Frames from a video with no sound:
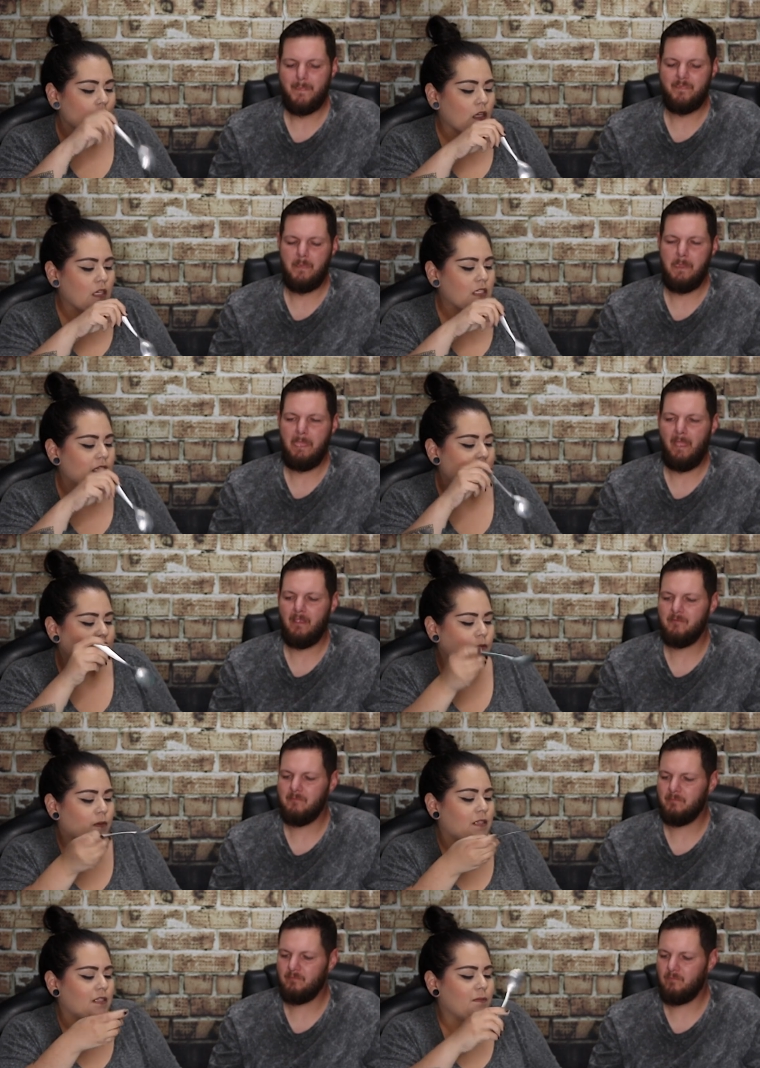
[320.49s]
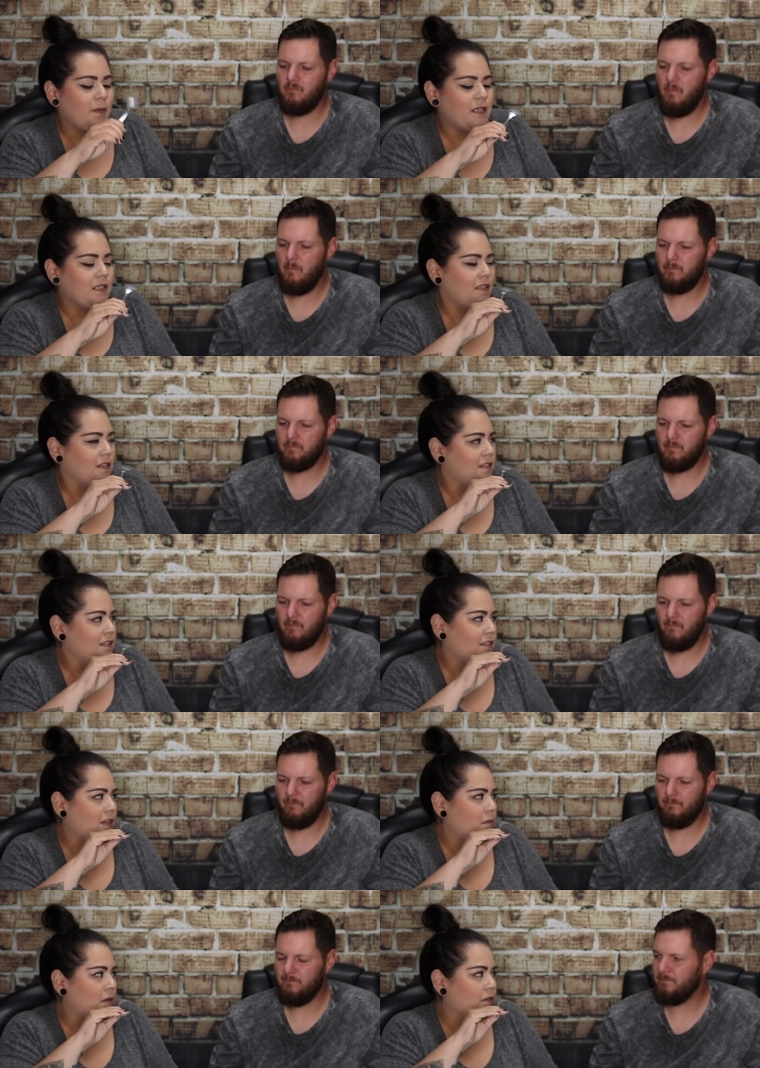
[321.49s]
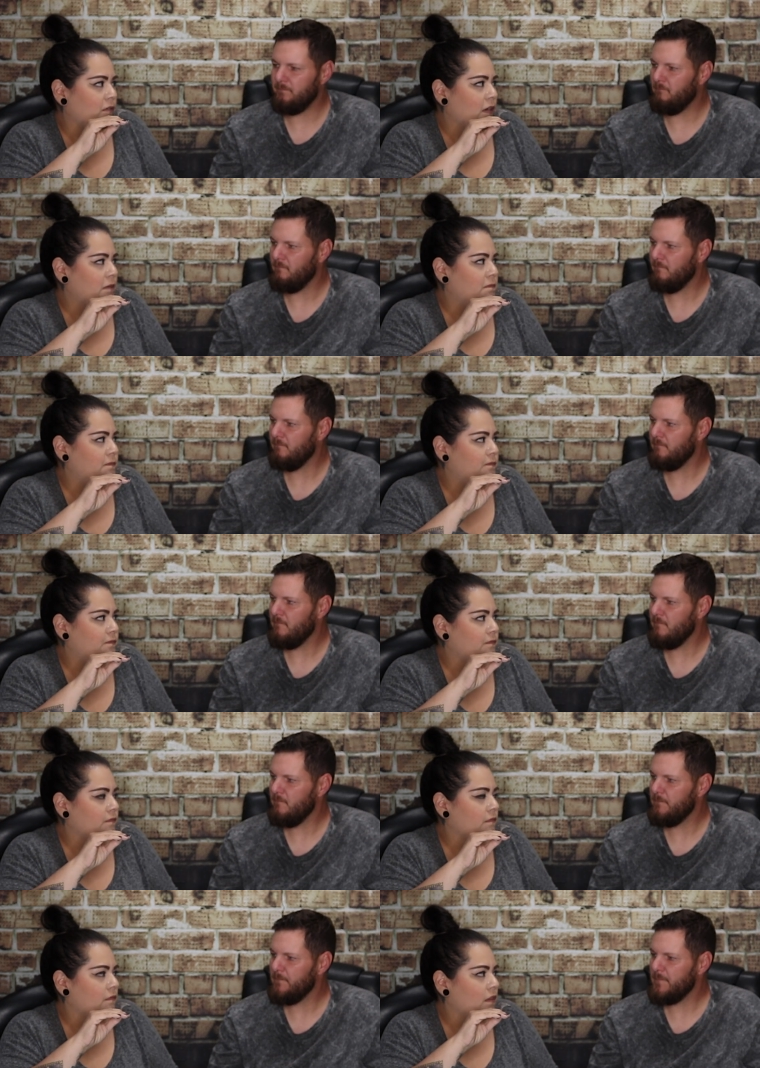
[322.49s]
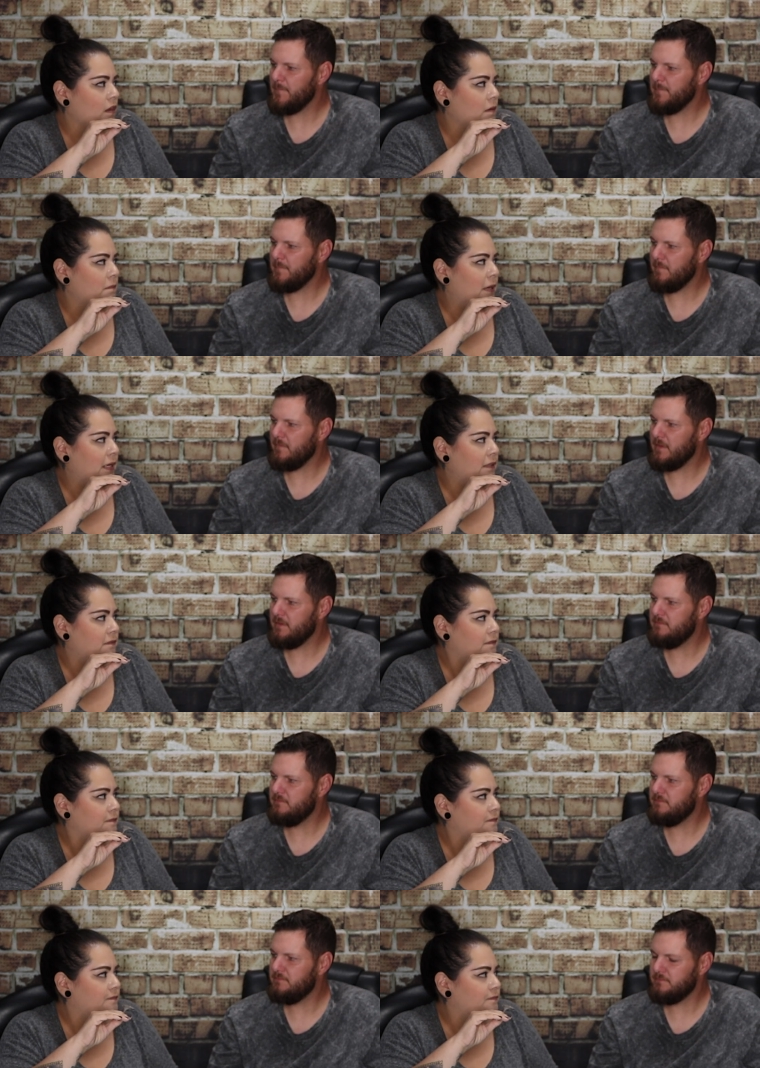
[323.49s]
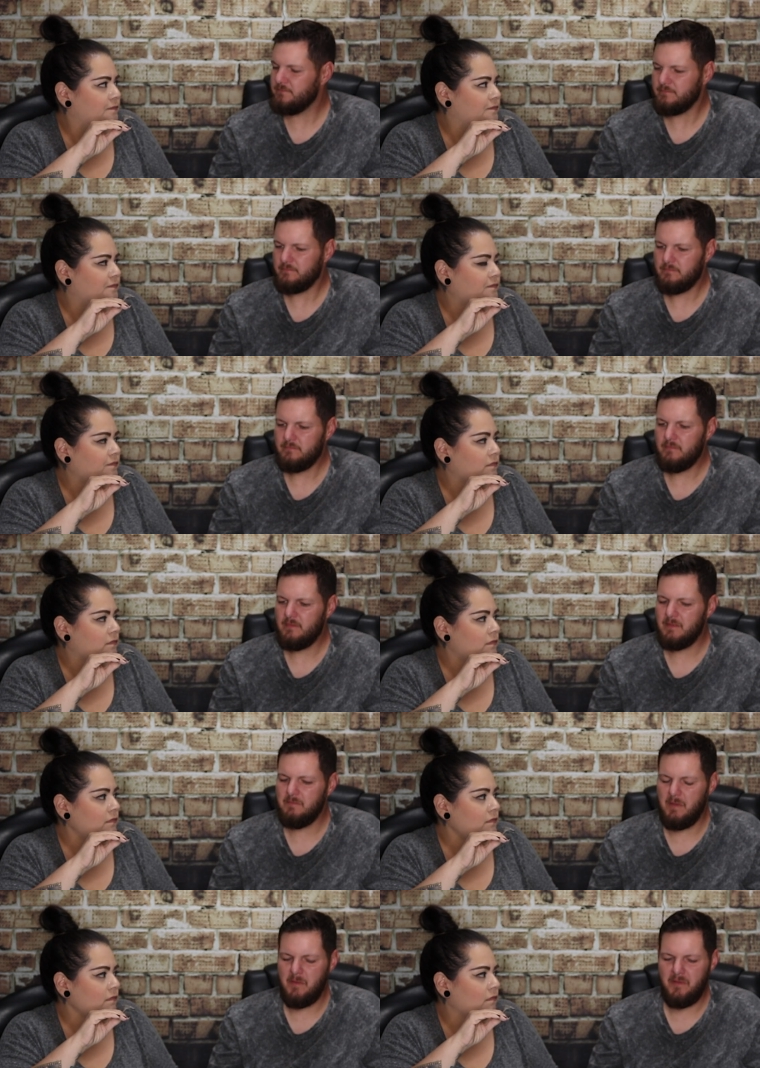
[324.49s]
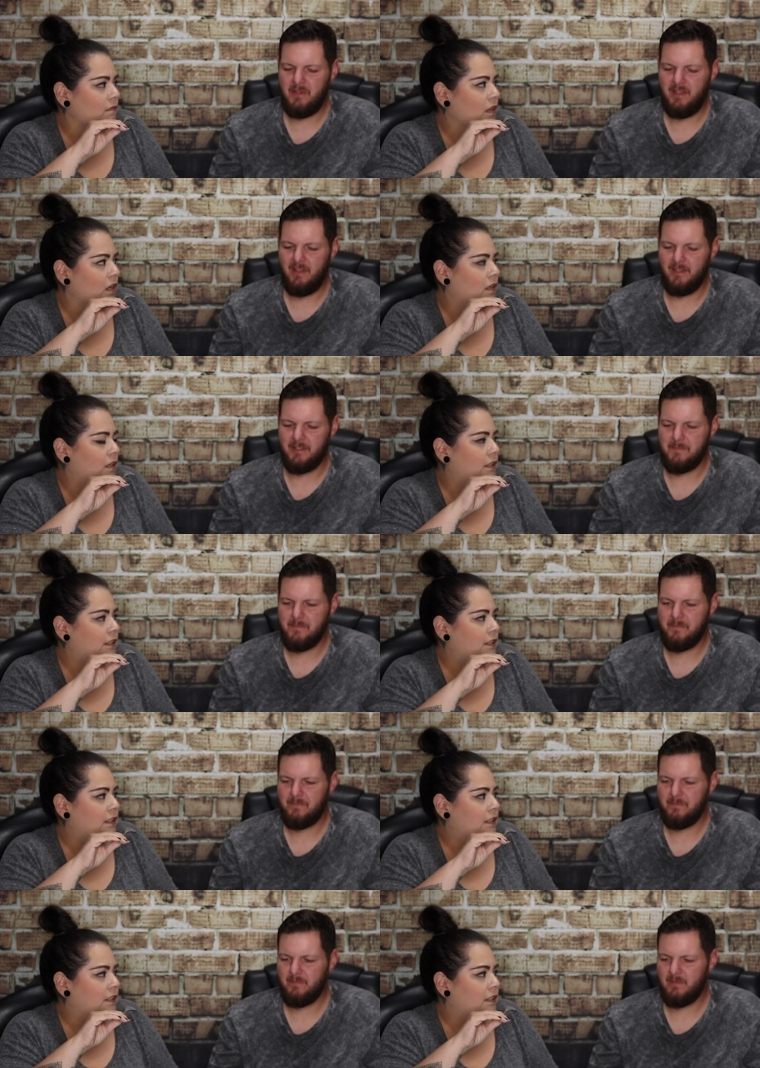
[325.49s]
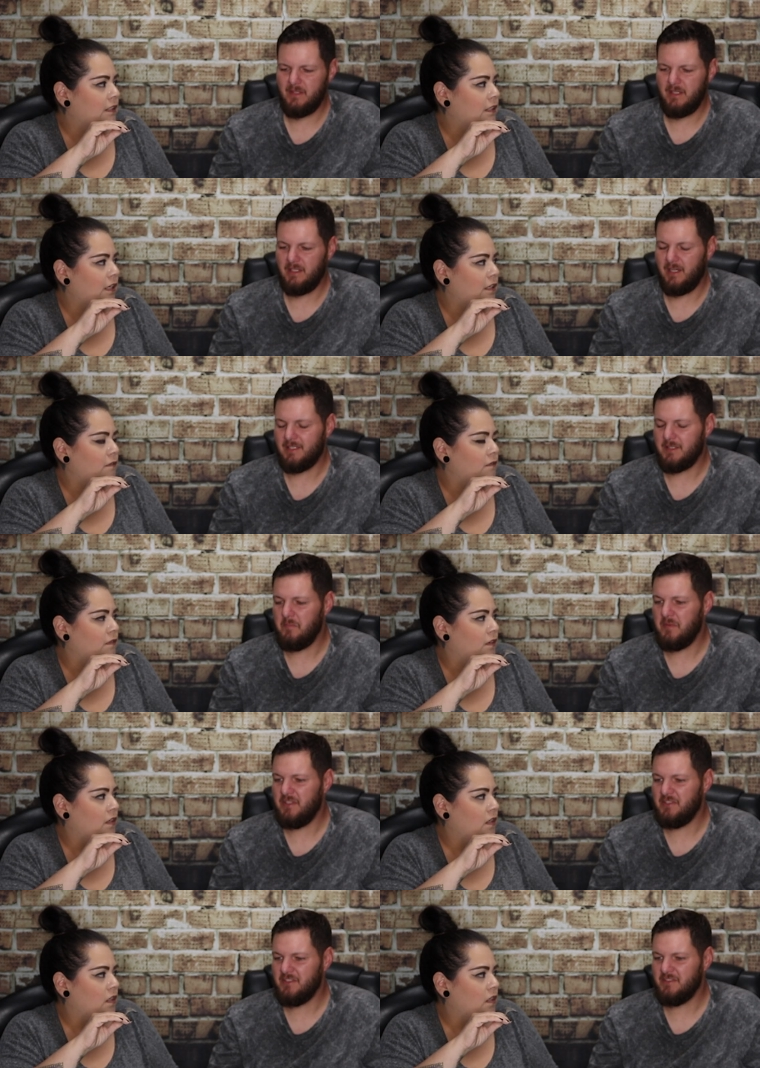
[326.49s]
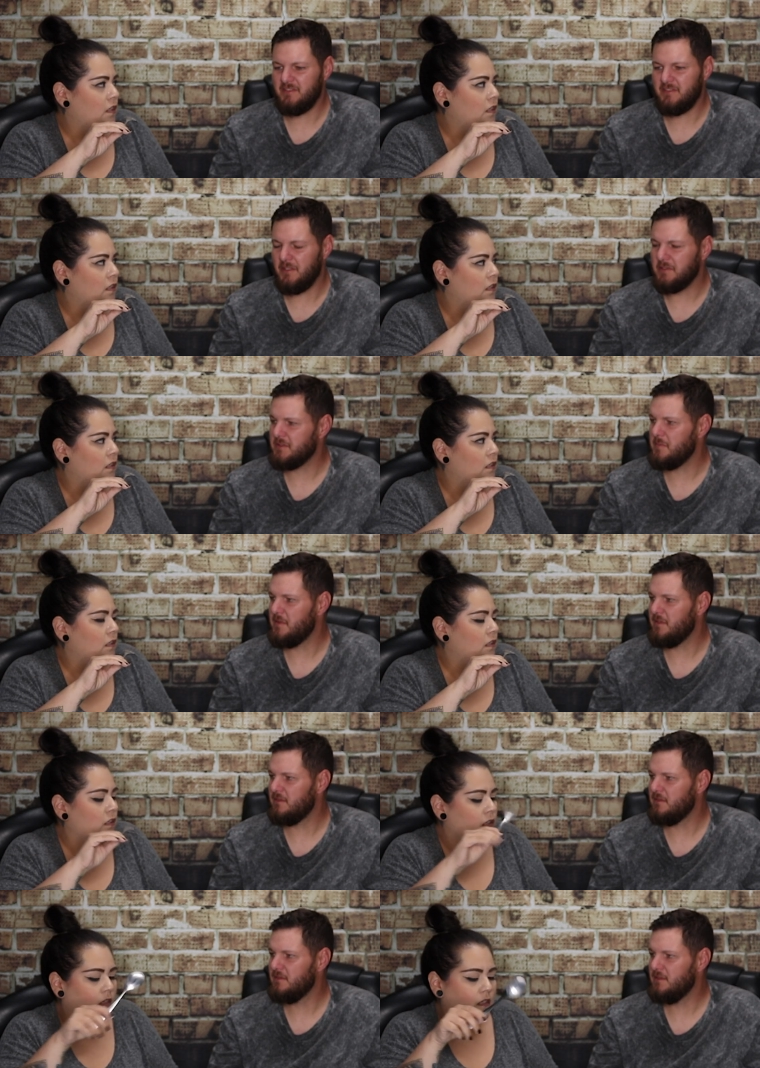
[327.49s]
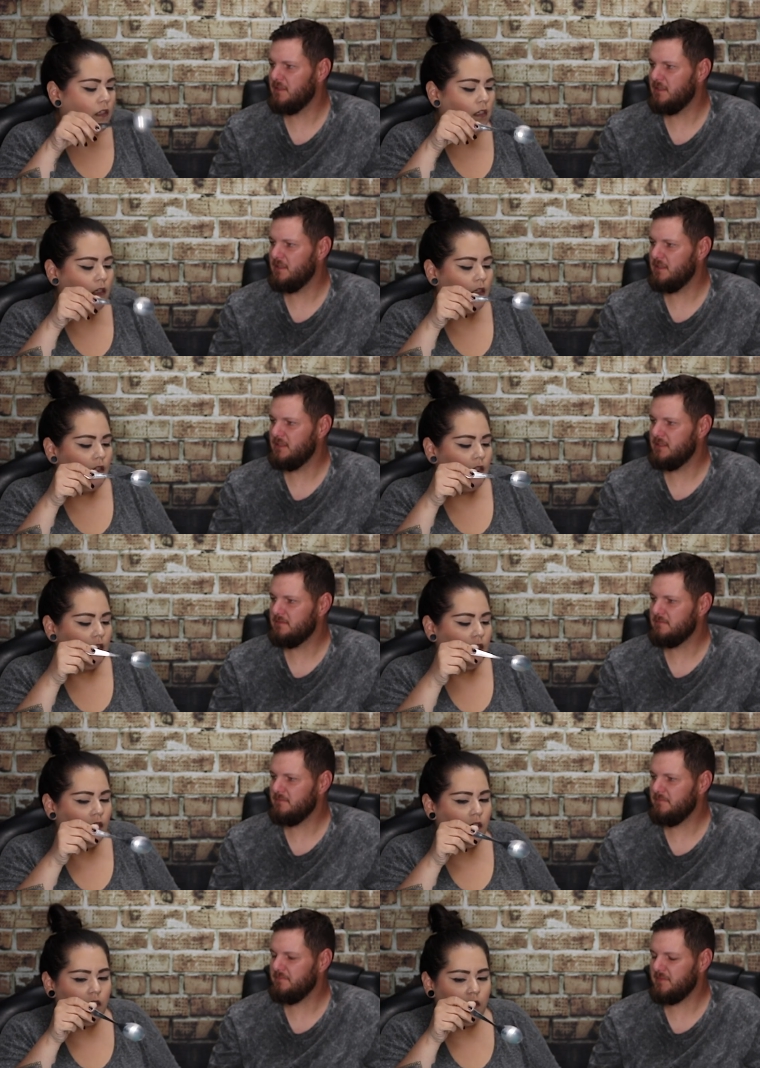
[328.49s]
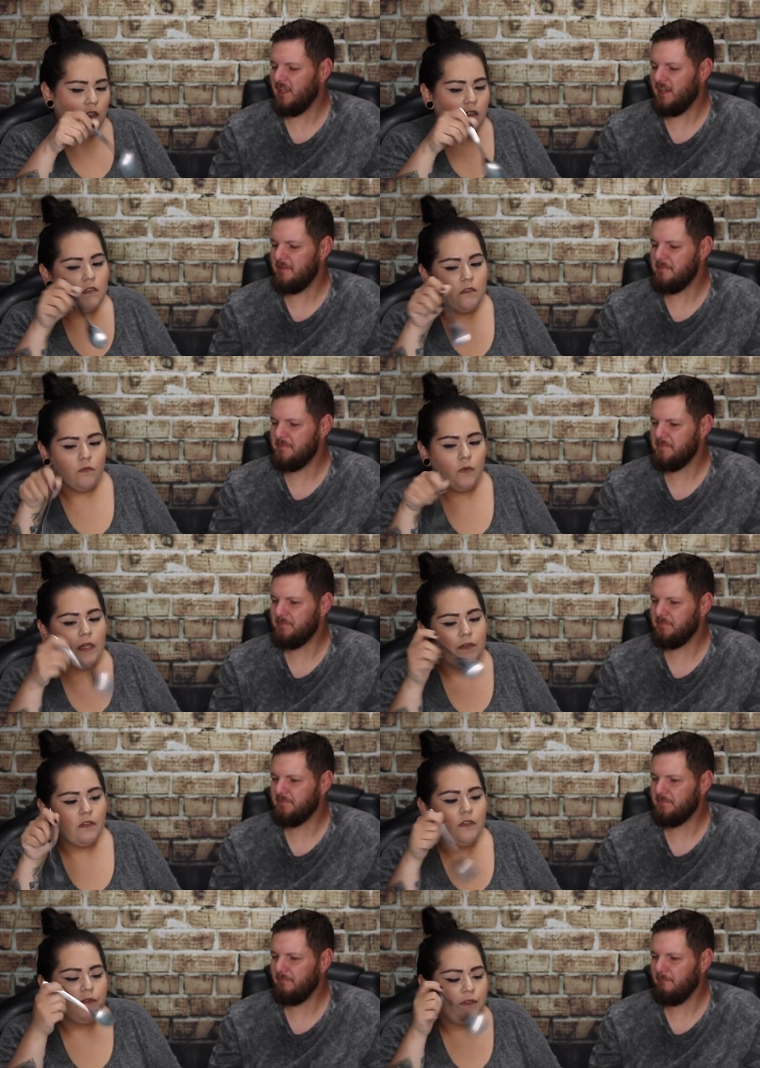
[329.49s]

Speaker 1: Because that's where the spiciness is coming from. But
Speaker 2: maybe they like got the peaches and soaked them in.
Speaker 1: Yeah. It's whatever the